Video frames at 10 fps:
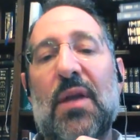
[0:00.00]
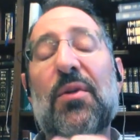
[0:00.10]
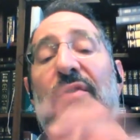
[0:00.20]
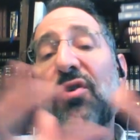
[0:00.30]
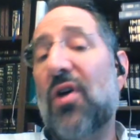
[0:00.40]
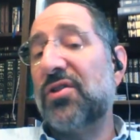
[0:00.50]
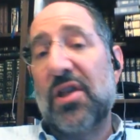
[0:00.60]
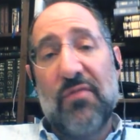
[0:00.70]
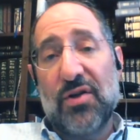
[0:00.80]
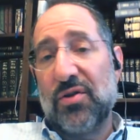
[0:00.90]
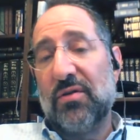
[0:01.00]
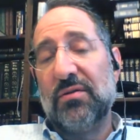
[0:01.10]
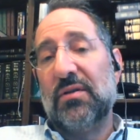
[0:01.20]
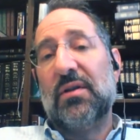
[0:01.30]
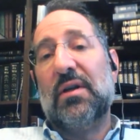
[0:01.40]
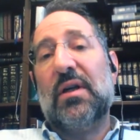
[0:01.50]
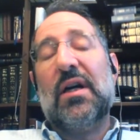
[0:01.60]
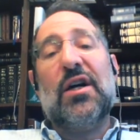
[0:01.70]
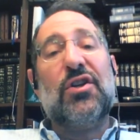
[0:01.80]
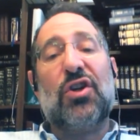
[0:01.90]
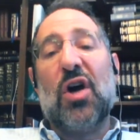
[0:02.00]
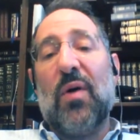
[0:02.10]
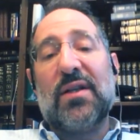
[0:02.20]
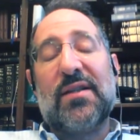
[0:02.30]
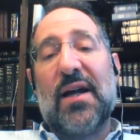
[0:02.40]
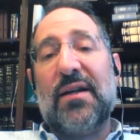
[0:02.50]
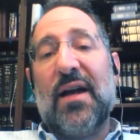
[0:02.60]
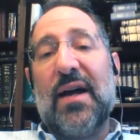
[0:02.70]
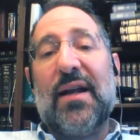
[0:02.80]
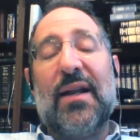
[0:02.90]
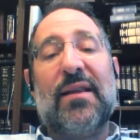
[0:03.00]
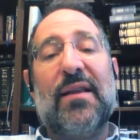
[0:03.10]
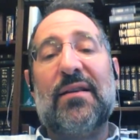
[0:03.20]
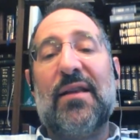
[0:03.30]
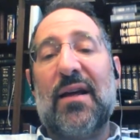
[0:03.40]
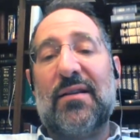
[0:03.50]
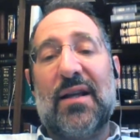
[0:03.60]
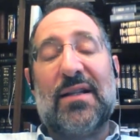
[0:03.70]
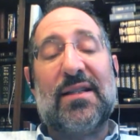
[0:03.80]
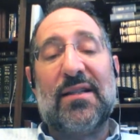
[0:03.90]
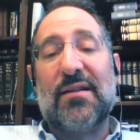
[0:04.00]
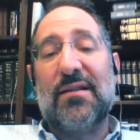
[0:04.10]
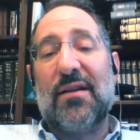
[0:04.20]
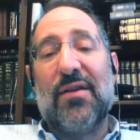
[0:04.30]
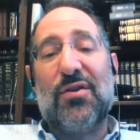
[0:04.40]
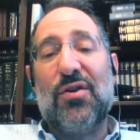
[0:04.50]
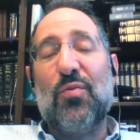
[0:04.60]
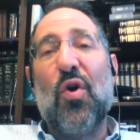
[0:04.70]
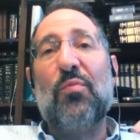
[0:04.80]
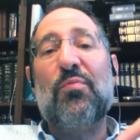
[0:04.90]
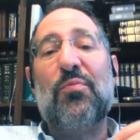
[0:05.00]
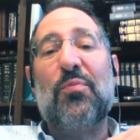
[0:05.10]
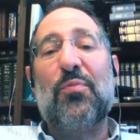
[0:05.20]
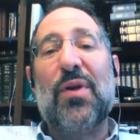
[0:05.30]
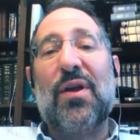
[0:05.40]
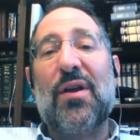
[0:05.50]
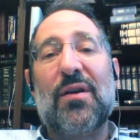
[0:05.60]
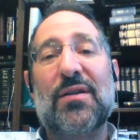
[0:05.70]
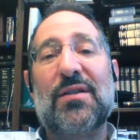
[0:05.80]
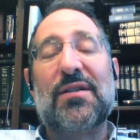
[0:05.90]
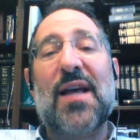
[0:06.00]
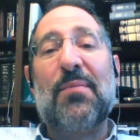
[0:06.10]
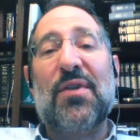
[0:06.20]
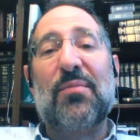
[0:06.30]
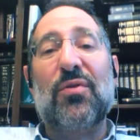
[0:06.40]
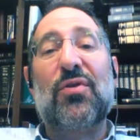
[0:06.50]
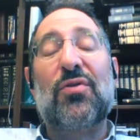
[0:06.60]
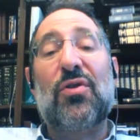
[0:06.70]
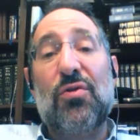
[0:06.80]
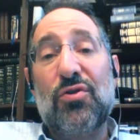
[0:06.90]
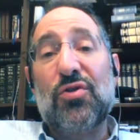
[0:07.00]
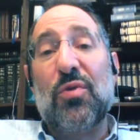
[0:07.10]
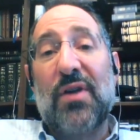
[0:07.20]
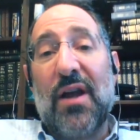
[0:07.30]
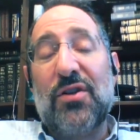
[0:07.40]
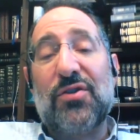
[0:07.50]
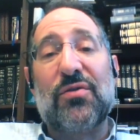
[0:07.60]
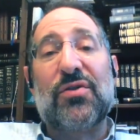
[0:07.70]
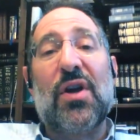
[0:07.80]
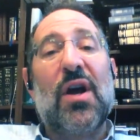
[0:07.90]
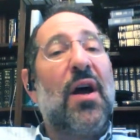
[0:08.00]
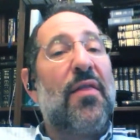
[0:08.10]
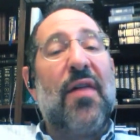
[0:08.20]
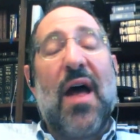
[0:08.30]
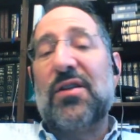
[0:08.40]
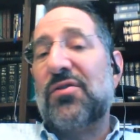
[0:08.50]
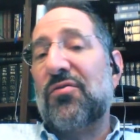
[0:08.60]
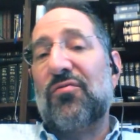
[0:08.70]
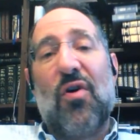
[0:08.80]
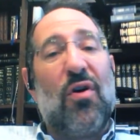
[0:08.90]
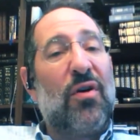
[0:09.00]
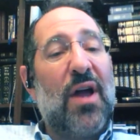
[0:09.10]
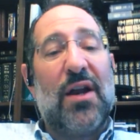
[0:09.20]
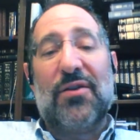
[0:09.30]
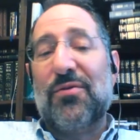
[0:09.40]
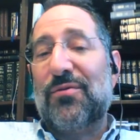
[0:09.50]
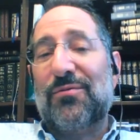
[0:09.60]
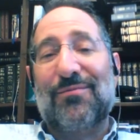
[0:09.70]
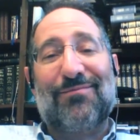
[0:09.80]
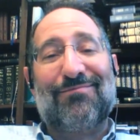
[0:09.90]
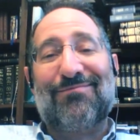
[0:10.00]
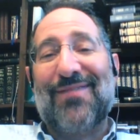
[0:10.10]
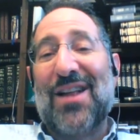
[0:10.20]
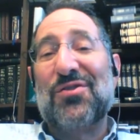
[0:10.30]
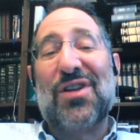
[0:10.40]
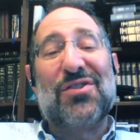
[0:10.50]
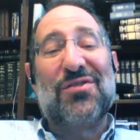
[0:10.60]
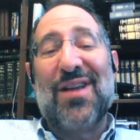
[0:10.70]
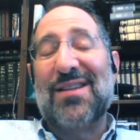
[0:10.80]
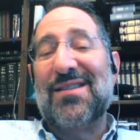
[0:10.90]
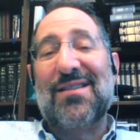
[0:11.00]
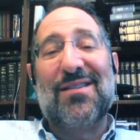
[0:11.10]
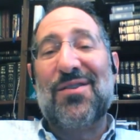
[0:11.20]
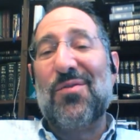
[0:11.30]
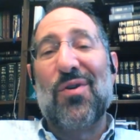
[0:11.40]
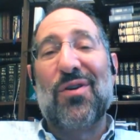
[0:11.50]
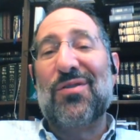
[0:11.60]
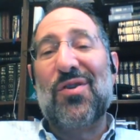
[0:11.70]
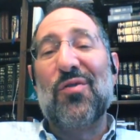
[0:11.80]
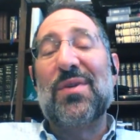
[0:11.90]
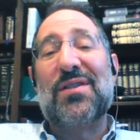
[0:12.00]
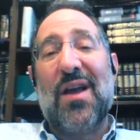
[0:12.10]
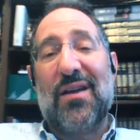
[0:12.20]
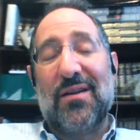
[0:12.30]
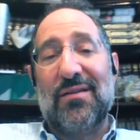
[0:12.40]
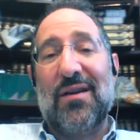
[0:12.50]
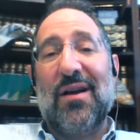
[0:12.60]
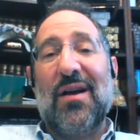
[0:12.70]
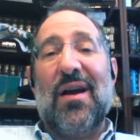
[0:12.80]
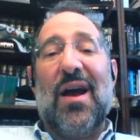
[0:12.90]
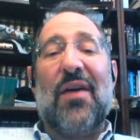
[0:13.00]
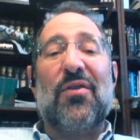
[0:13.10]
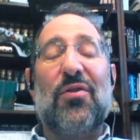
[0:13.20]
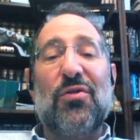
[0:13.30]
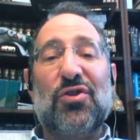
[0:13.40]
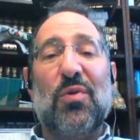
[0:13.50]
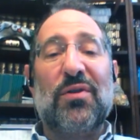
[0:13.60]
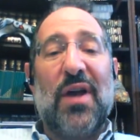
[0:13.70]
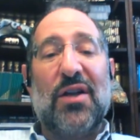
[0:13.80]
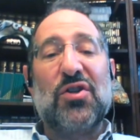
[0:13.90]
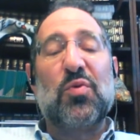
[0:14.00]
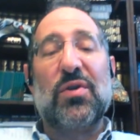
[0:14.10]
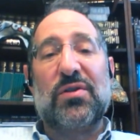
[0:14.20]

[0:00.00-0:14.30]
But if you cross the threshold, you go outside at night and think that you won't be susceptible to the usual dangers. That's the wrong attitude. You are mistaken. And the usual dangers will